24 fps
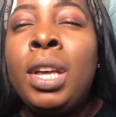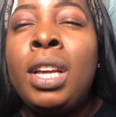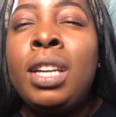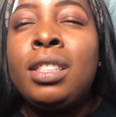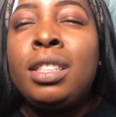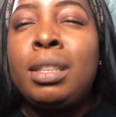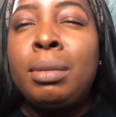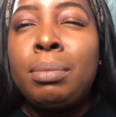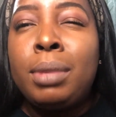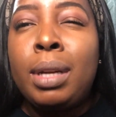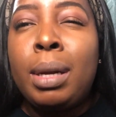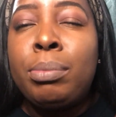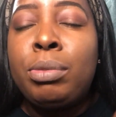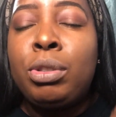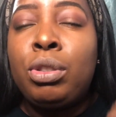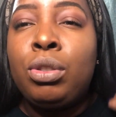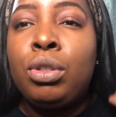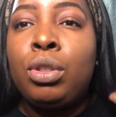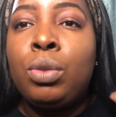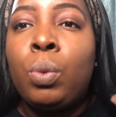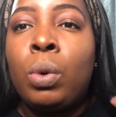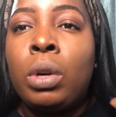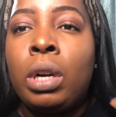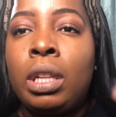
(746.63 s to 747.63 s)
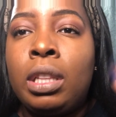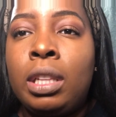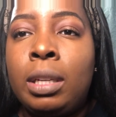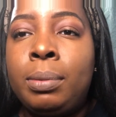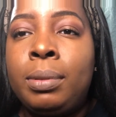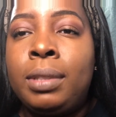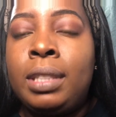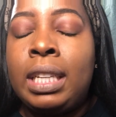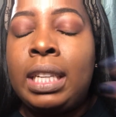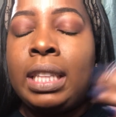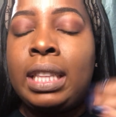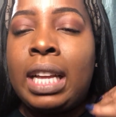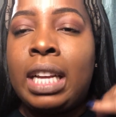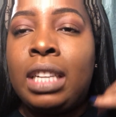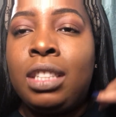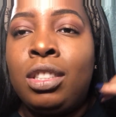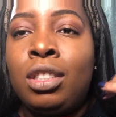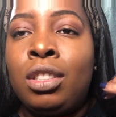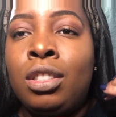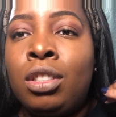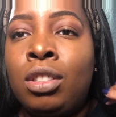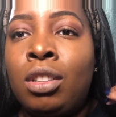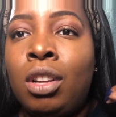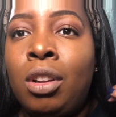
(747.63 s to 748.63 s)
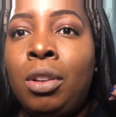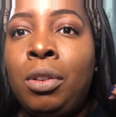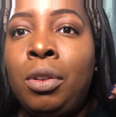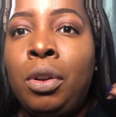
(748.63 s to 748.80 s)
sometimes you just want a lipstick that just